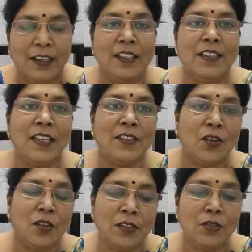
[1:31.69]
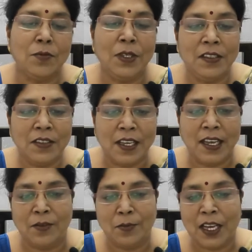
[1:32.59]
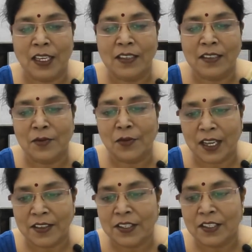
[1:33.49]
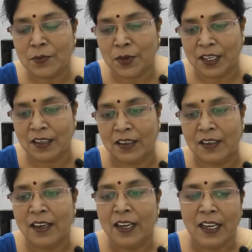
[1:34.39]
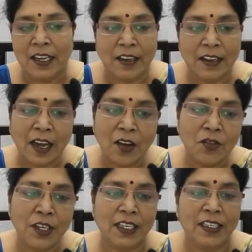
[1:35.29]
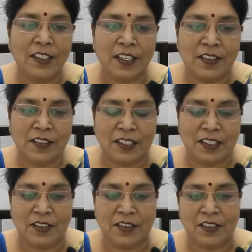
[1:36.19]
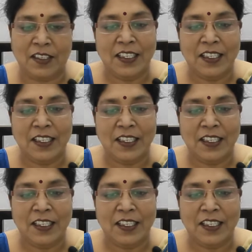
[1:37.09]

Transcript: This has also been said by Sir Francis Bacon, a renowned English essayist.